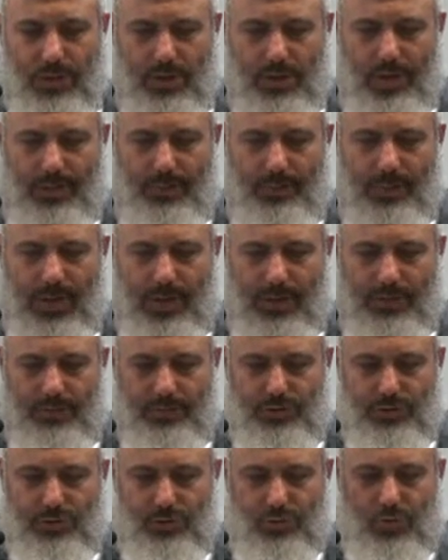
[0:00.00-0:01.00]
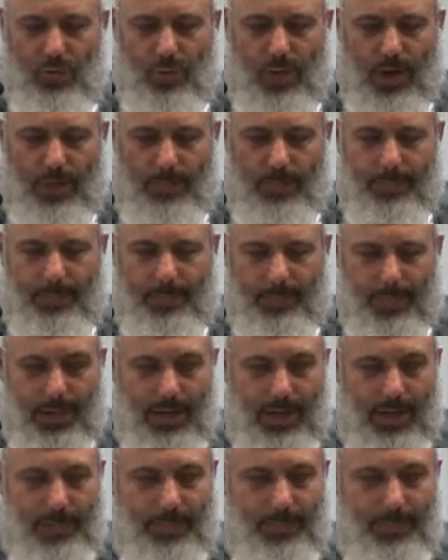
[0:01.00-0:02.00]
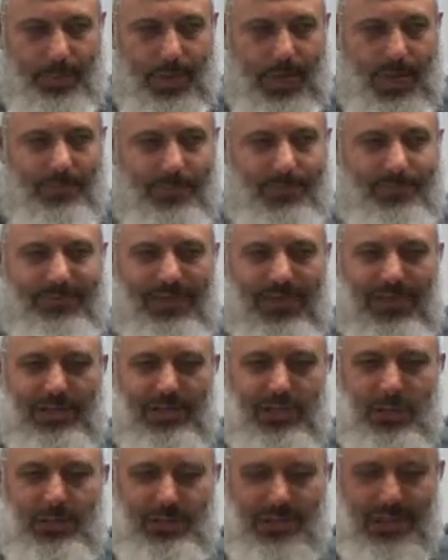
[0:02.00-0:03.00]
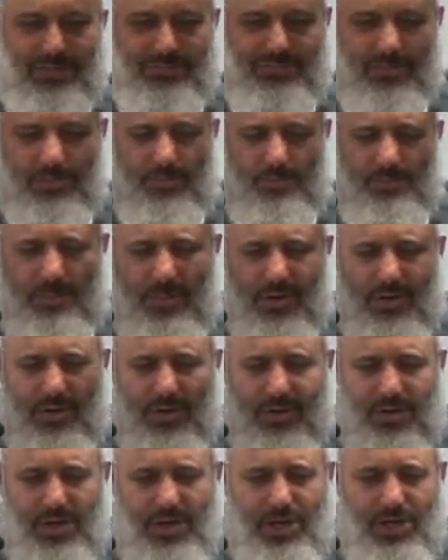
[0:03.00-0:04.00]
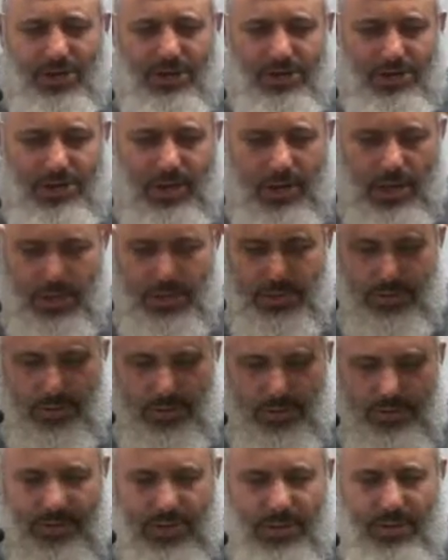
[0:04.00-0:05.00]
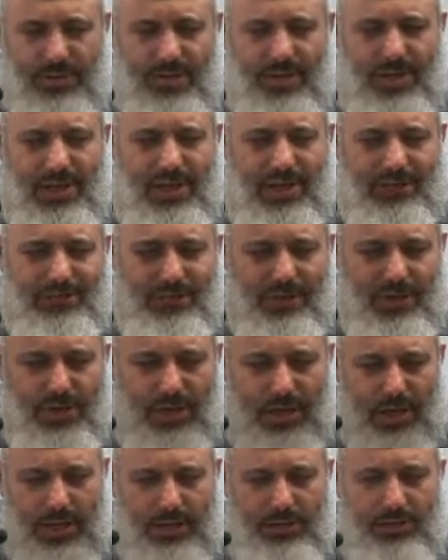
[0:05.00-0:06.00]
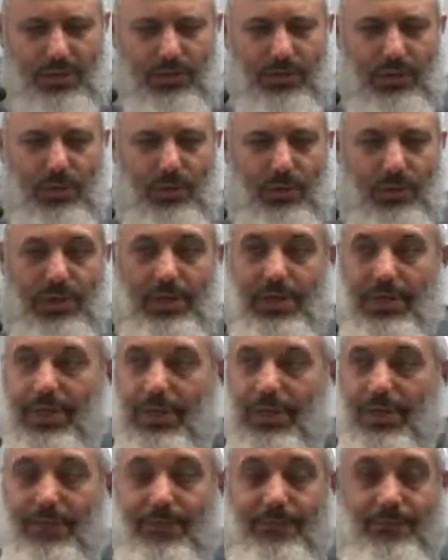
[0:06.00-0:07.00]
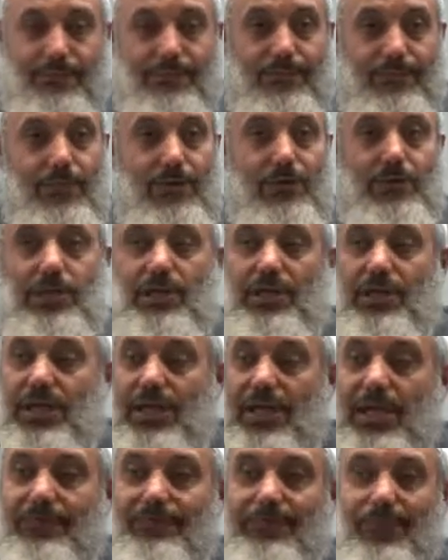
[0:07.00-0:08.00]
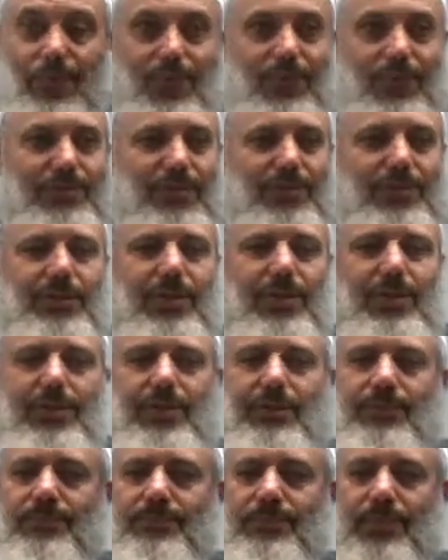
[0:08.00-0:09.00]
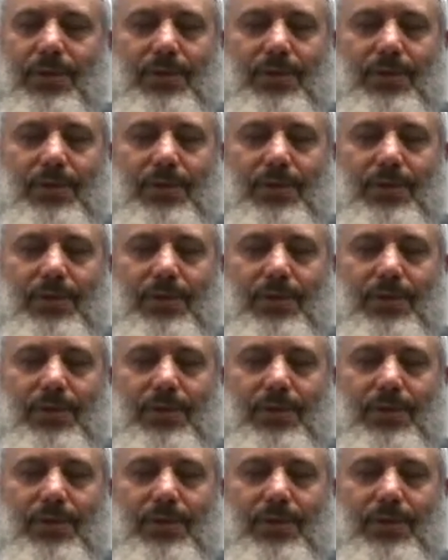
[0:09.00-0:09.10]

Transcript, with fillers: Come out, go up, up, up, find yourself among the angels in the heaven and the, look, leave all of that. Then